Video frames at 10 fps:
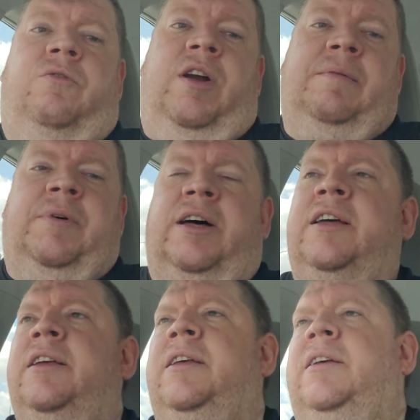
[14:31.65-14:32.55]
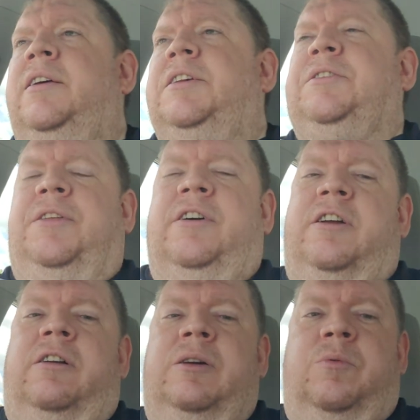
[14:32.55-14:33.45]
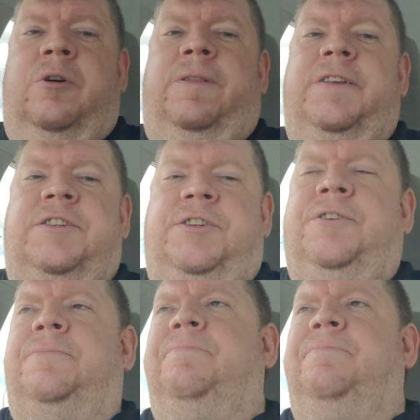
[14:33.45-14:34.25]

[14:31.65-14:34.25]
grandma. So they're utterly worthless too.